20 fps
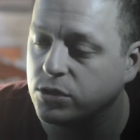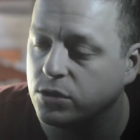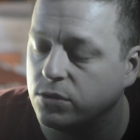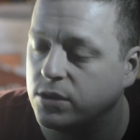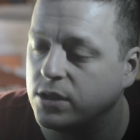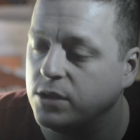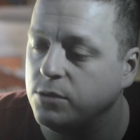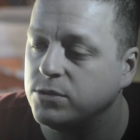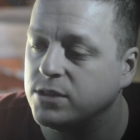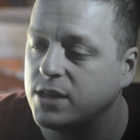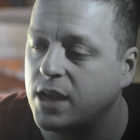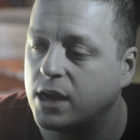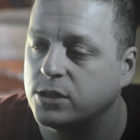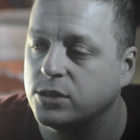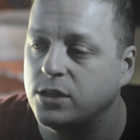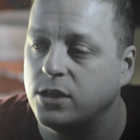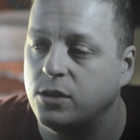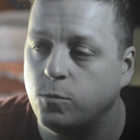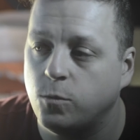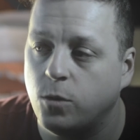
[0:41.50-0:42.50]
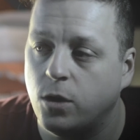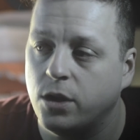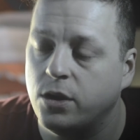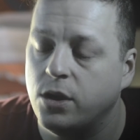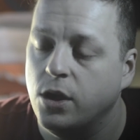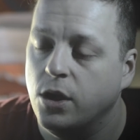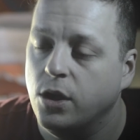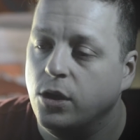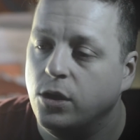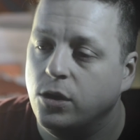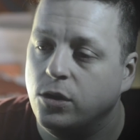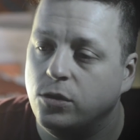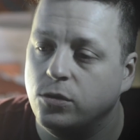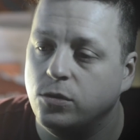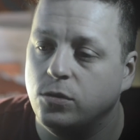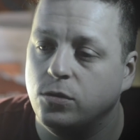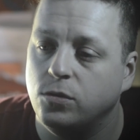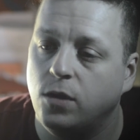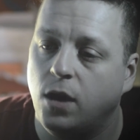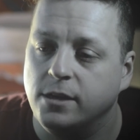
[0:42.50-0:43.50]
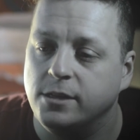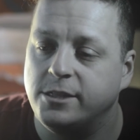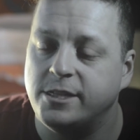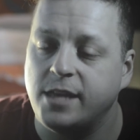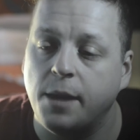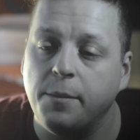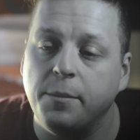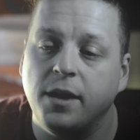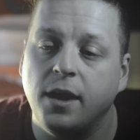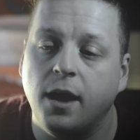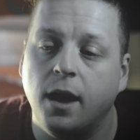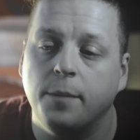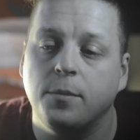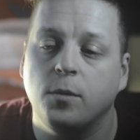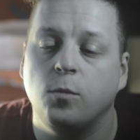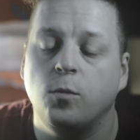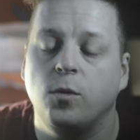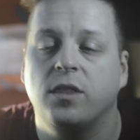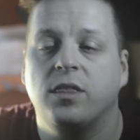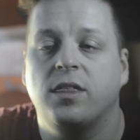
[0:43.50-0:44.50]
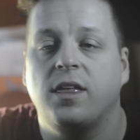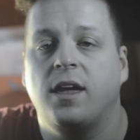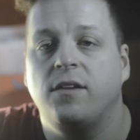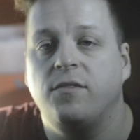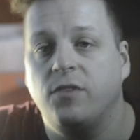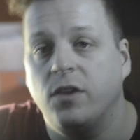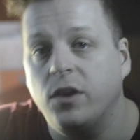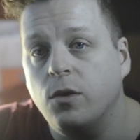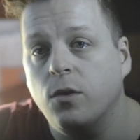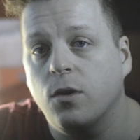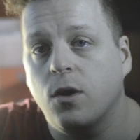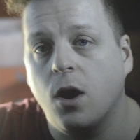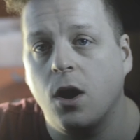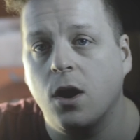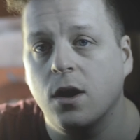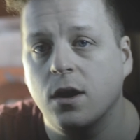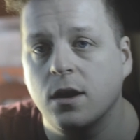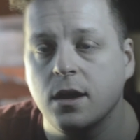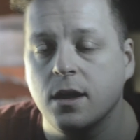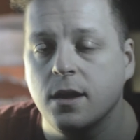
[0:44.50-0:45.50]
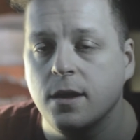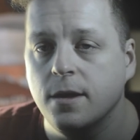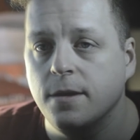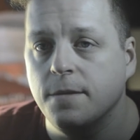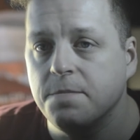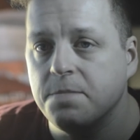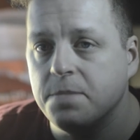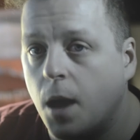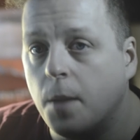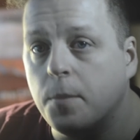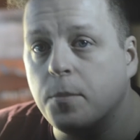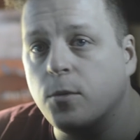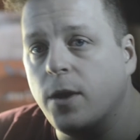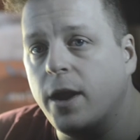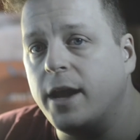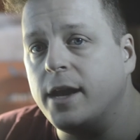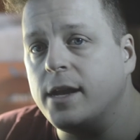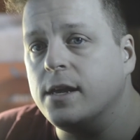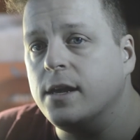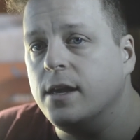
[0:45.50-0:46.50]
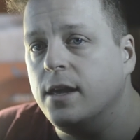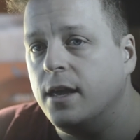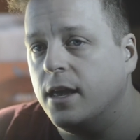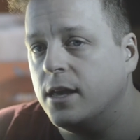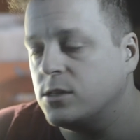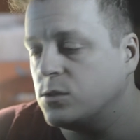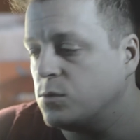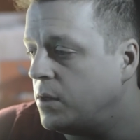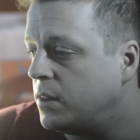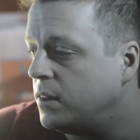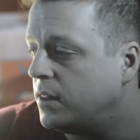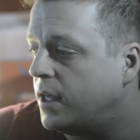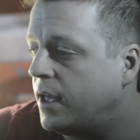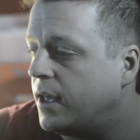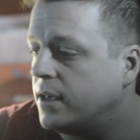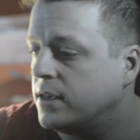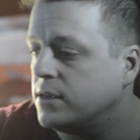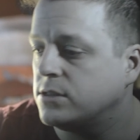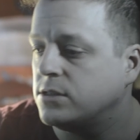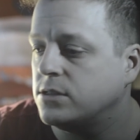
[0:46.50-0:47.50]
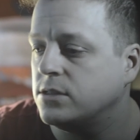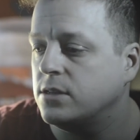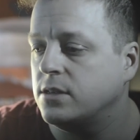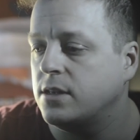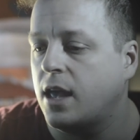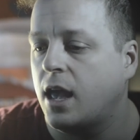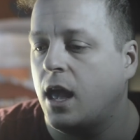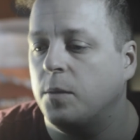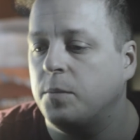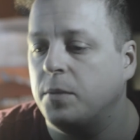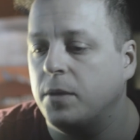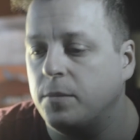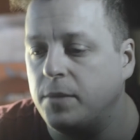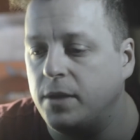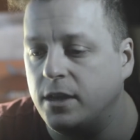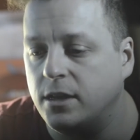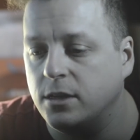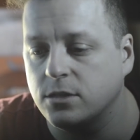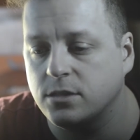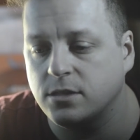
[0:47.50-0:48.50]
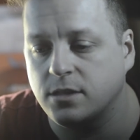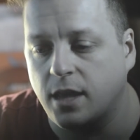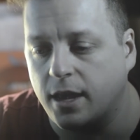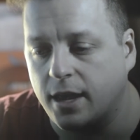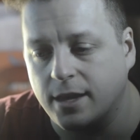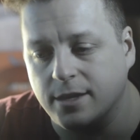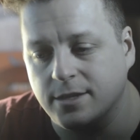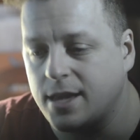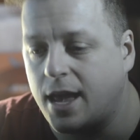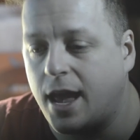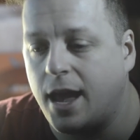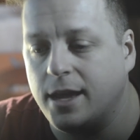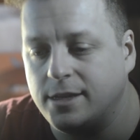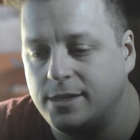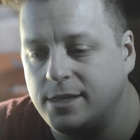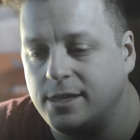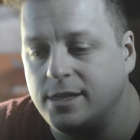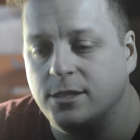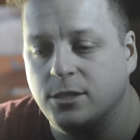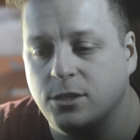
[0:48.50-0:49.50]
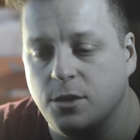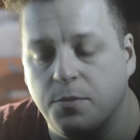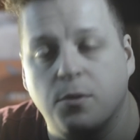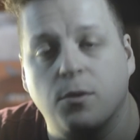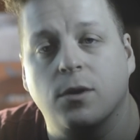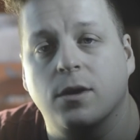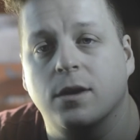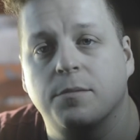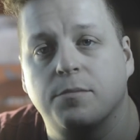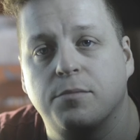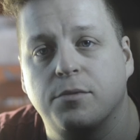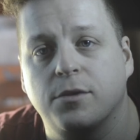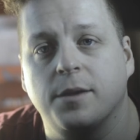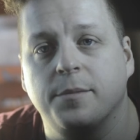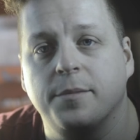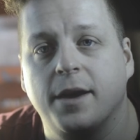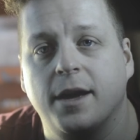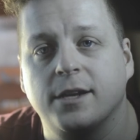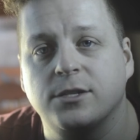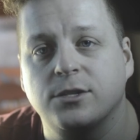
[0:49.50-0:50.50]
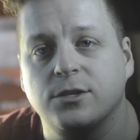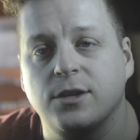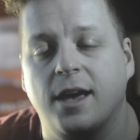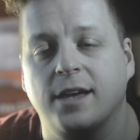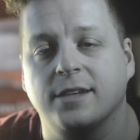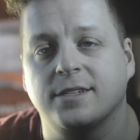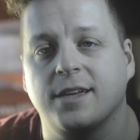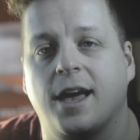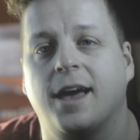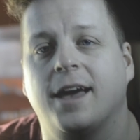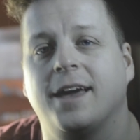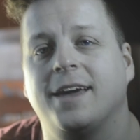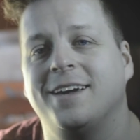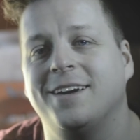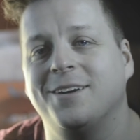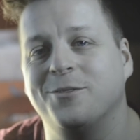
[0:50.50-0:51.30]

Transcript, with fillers: So he was actually the one who set me up with a video card upgrade as well as helping me just like as IT support pretty much as I